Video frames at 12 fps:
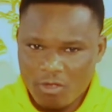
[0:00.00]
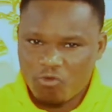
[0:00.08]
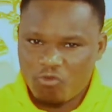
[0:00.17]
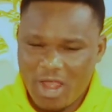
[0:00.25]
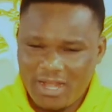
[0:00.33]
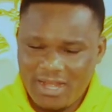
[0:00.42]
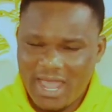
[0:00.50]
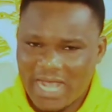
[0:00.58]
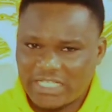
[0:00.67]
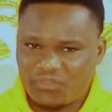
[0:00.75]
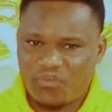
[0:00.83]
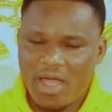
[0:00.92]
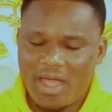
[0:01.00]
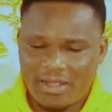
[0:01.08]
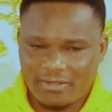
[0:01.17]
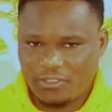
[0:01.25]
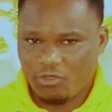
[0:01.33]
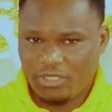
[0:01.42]
Run as far
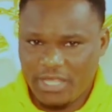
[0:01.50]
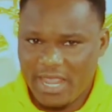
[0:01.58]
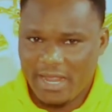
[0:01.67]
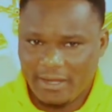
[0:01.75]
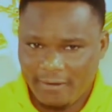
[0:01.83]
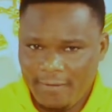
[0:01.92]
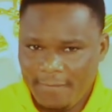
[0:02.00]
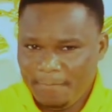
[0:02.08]
as you can